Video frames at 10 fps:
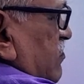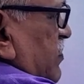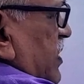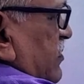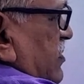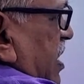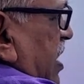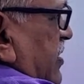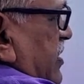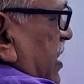plus
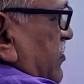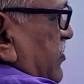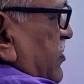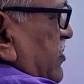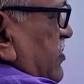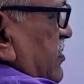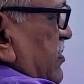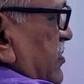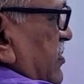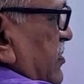I times
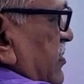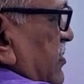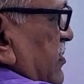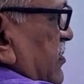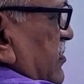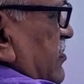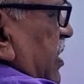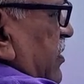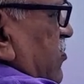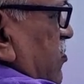
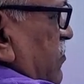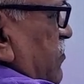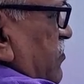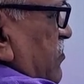sin of